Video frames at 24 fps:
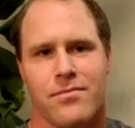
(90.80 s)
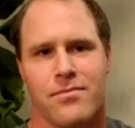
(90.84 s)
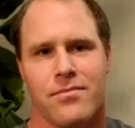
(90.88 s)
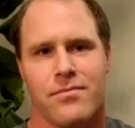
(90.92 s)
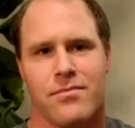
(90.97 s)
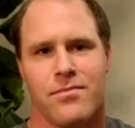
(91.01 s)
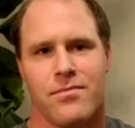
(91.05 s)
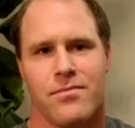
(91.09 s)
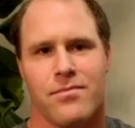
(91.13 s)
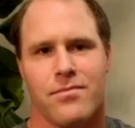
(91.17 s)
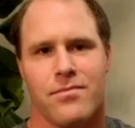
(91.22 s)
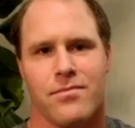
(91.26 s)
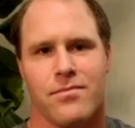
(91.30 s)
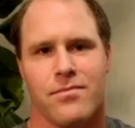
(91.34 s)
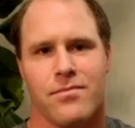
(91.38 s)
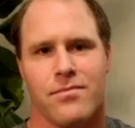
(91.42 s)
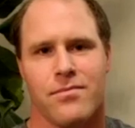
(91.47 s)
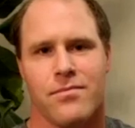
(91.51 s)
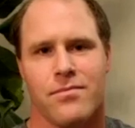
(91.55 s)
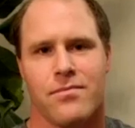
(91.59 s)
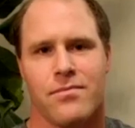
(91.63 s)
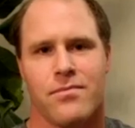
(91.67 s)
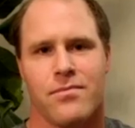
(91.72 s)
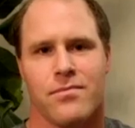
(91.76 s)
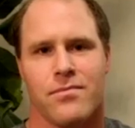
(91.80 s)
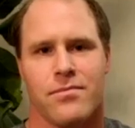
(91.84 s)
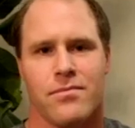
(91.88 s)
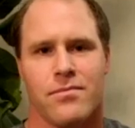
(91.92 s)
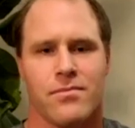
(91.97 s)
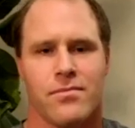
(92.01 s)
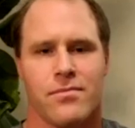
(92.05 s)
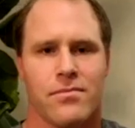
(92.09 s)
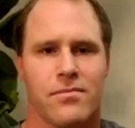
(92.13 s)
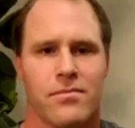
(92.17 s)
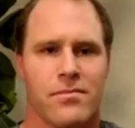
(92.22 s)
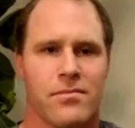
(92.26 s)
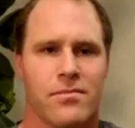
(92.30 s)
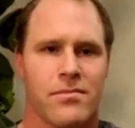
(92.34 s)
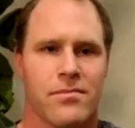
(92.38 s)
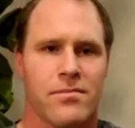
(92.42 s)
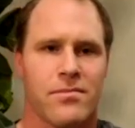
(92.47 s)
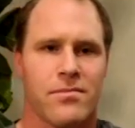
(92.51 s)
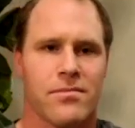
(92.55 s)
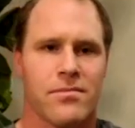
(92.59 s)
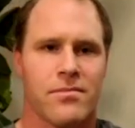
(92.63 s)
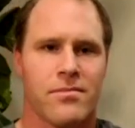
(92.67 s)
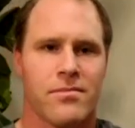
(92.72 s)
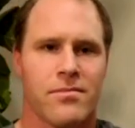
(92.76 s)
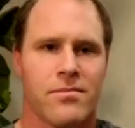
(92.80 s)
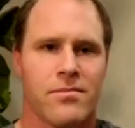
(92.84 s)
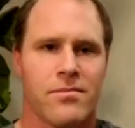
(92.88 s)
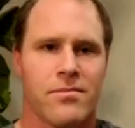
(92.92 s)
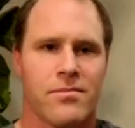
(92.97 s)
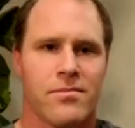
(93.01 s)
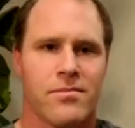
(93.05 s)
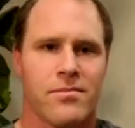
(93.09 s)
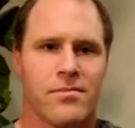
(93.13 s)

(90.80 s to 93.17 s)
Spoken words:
This person isn't speaking.